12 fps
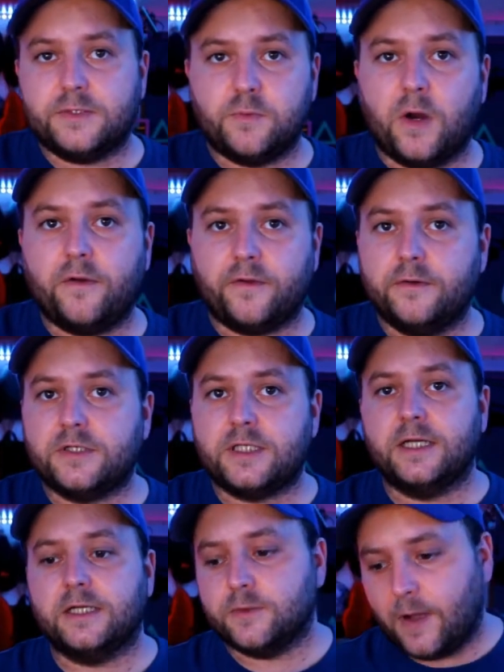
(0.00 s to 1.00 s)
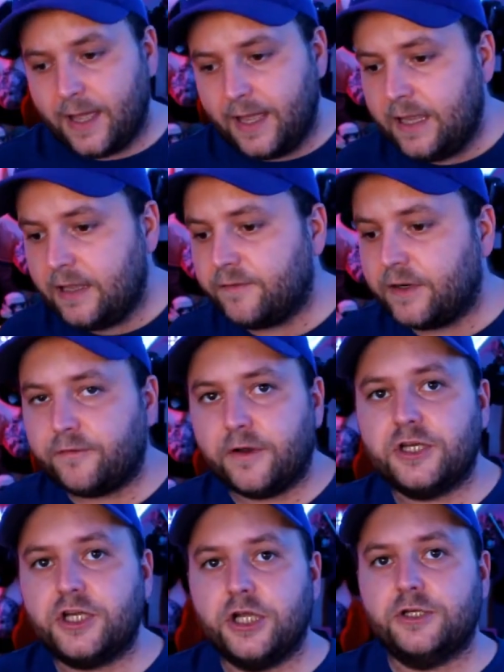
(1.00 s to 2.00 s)
one of those things where even if I
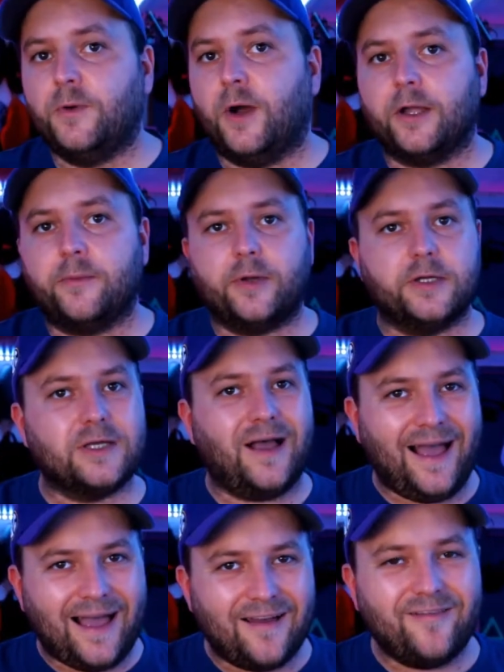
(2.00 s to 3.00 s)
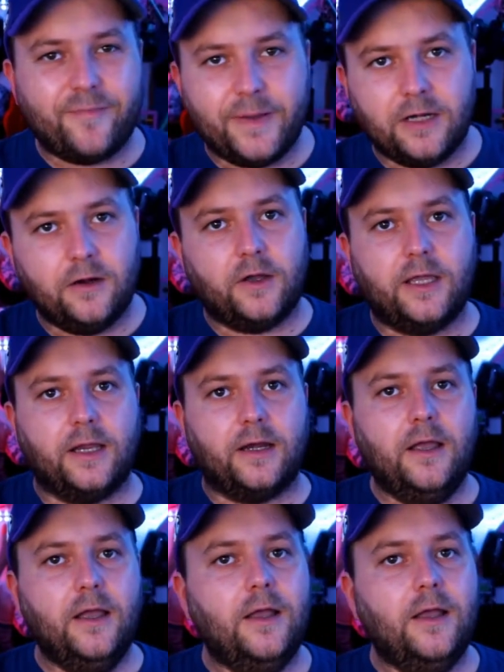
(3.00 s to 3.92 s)
change mic, because I have been looking